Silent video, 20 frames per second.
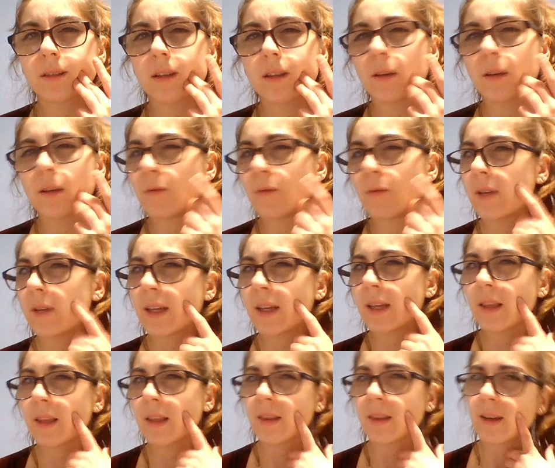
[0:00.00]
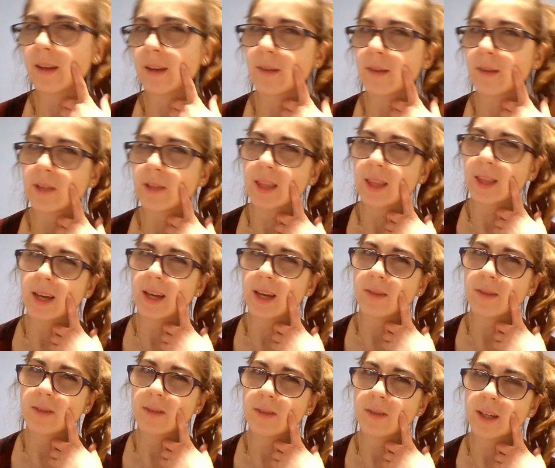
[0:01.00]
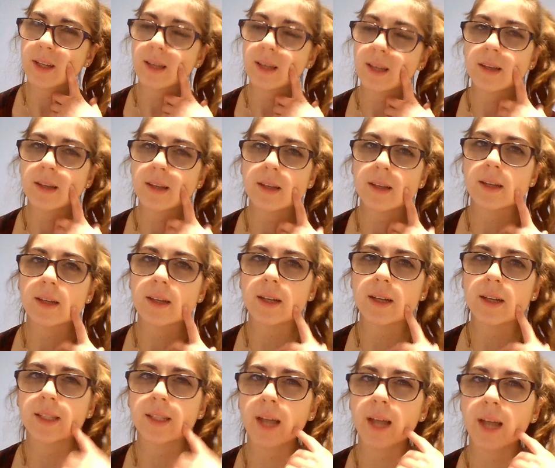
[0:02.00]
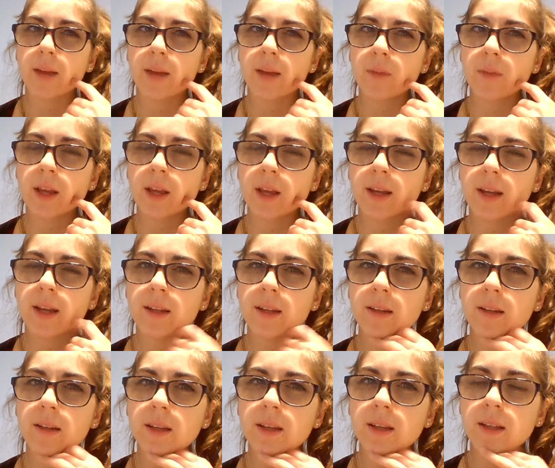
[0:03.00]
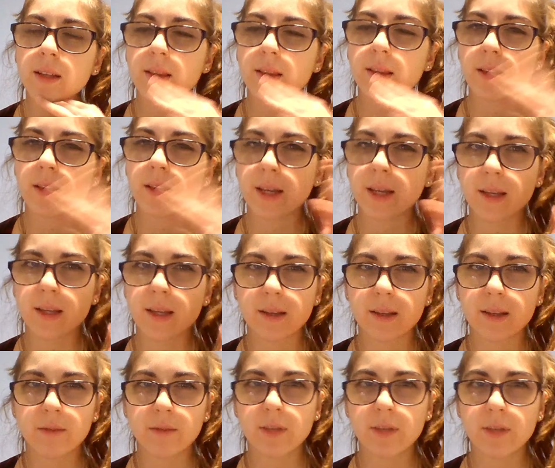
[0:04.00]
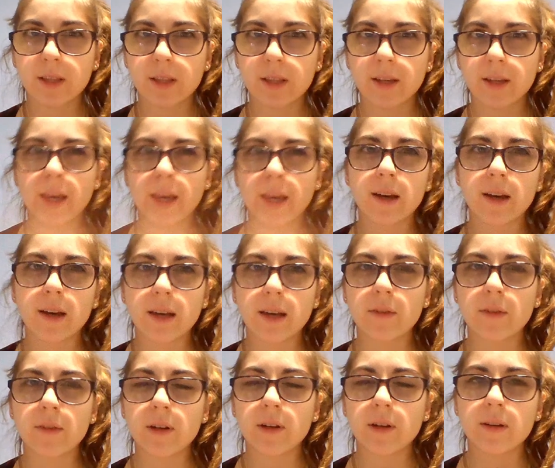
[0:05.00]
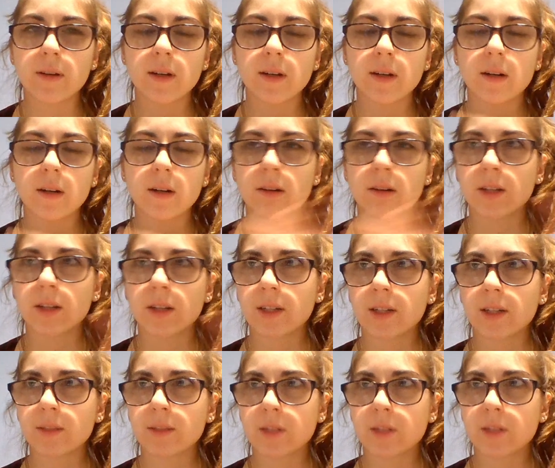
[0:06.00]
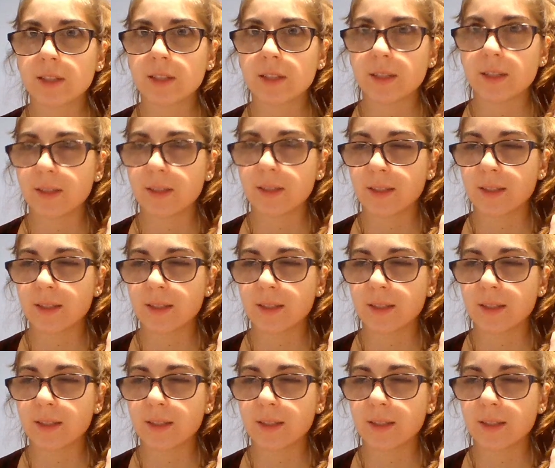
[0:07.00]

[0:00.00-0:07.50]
if we can think of it that way, a timeline, like if we look at every all our experiences.